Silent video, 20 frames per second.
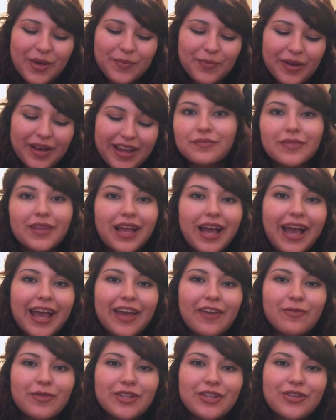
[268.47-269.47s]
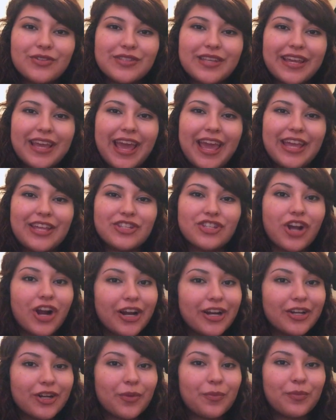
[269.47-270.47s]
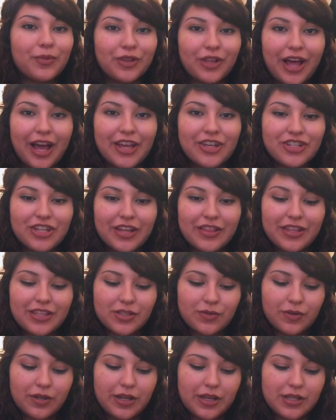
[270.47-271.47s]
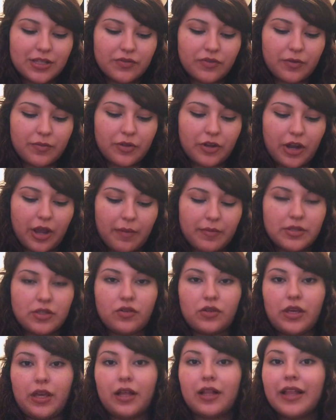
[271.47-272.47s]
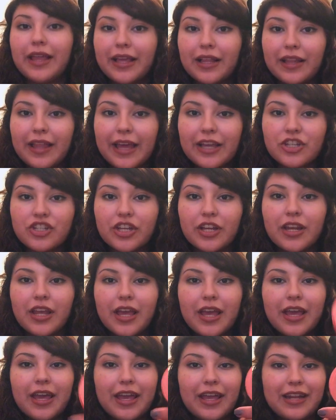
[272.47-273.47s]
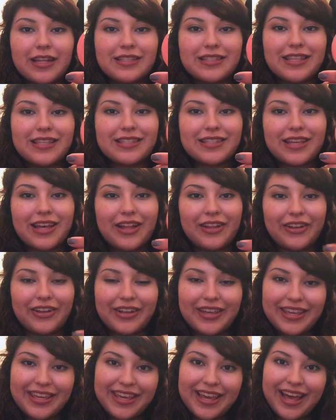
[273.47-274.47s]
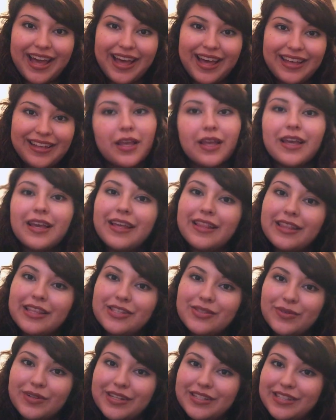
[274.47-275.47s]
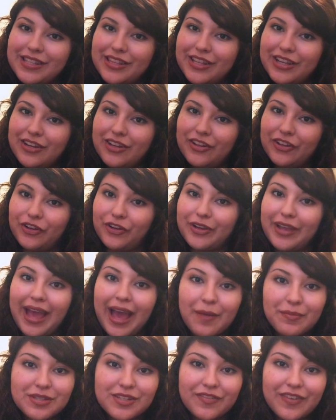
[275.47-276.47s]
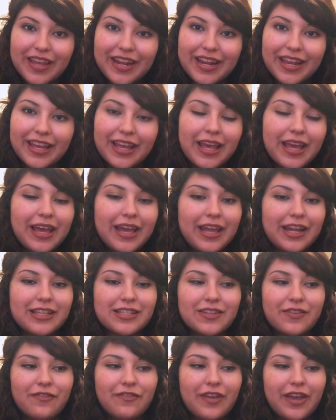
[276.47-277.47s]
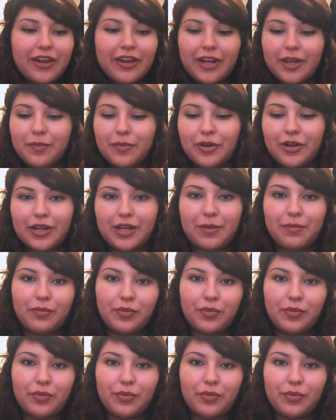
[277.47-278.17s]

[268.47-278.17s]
But I have been using a Tarte blush, and this one is from their Amazonian Clay collection. It is this color here. This one is in the color Captivating. It is a very pretty